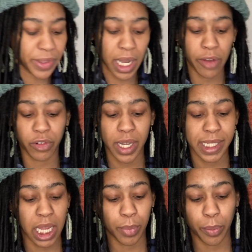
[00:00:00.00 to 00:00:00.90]
that out for an
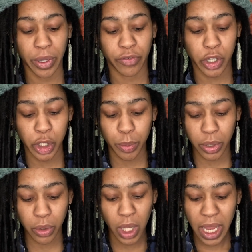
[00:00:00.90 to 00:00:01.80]
example. But for
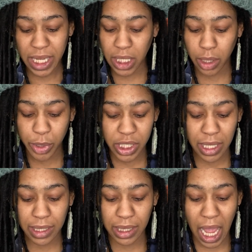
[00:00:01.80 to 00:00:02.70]
Nuboo, it's
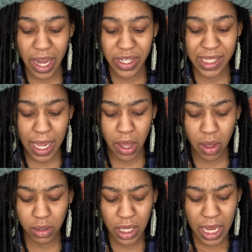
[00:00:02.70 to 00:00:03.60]
100%
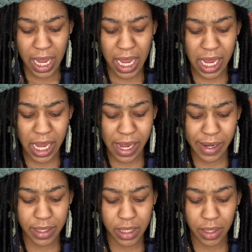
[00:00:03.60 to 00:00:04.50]
lyocell,
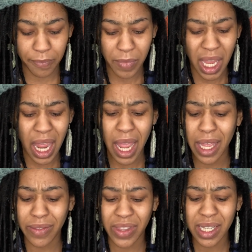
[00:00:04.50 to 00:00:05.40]
and
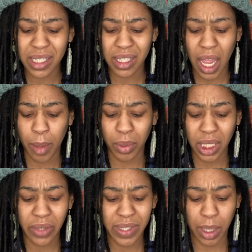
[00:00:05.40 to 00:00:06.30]
this, I
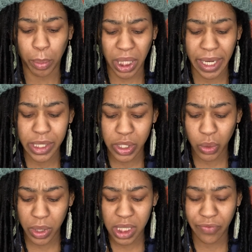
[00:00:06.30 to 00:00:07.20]
believe, is a plant
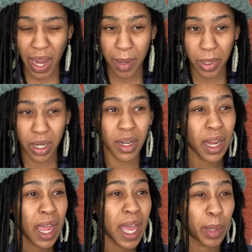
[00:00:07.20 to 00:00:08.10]
source fiber.
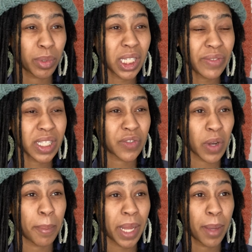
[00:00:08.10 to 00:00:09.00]
I believe it's
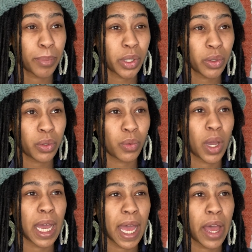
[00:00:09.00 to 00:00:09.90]
from bamboo.
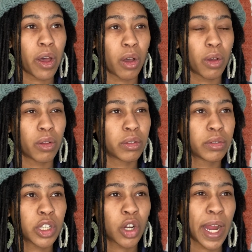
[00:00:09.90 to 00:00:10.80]
I'll
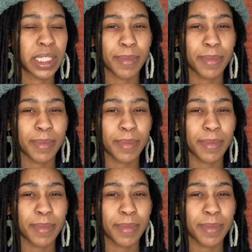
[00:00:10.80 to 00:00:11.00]
correct